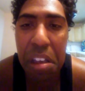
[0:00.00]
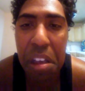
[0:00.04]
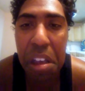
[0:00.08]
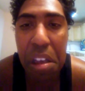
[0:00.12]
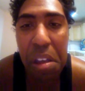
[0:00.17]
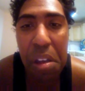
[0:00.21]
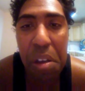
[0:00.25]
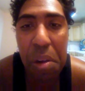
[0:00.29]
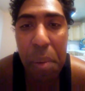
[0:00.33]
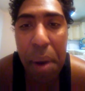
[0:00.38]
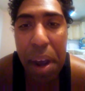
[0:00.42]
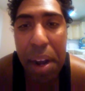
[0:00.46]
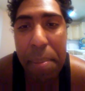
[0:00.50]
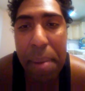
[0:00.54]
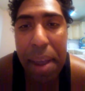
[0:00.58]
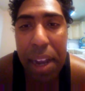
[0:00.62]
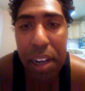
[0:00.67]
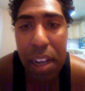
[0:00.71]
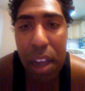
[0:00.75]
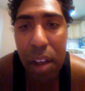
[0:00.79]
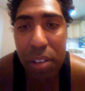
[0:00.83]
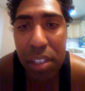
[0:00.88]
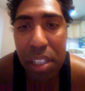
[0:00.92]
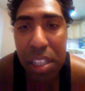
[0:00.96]
hey, what
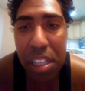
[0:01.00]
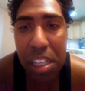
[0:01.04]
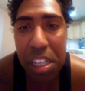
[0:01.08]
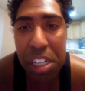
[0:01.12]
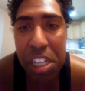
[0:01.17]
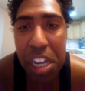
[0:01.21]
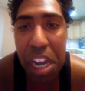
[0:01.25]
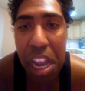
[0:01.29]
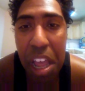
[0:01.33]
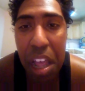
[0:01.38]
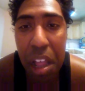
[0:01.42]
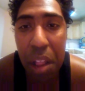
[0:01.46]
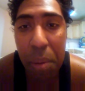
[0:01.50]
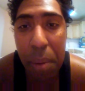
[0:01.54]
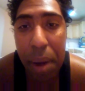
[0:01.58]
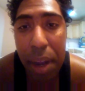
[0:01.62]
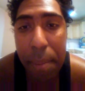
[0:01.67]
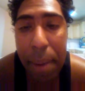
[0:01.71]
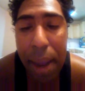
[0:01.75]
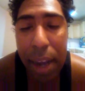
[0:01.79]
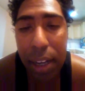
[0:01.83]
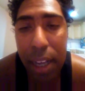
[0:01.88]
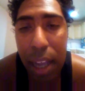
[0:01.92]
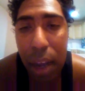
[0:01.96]
about Ghost in the Shell?
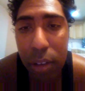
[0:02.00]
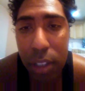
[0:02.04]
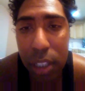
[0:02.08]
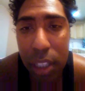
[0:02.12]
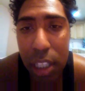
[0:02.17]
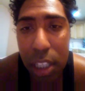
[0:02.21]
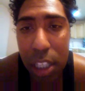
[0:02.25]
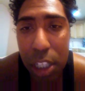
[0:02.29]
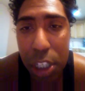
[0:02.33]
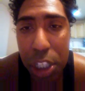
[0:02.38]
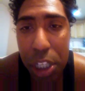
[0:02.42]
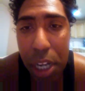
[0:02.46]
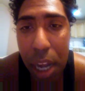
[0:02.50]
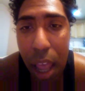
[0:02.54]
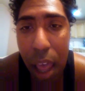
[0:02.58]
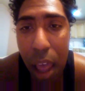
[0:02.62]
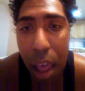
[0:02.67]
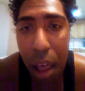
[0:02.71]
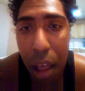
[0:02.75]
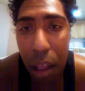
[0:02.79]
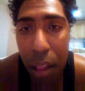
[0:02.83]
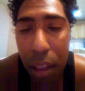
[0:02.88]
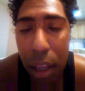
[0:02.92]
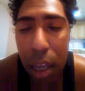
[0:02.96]
What about Ghost in the
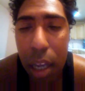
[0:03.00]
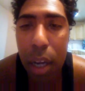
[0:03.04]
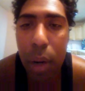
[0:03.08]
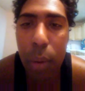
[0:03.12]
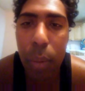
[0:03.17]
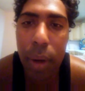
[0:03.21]
Shell?